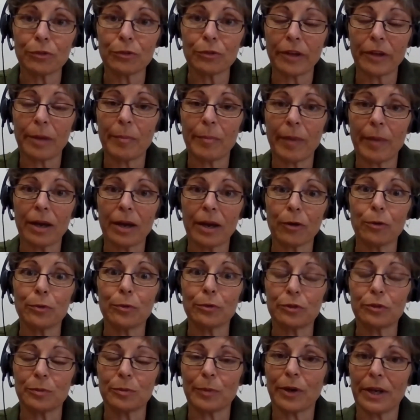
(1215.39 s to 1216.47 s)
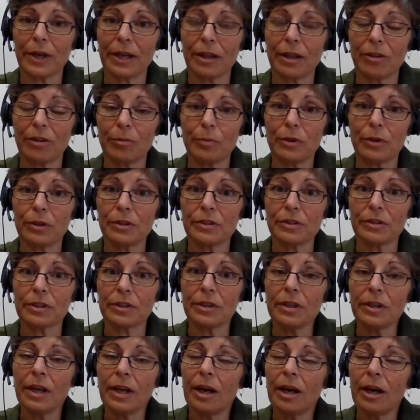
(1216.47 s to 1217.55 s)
setback caused by another person,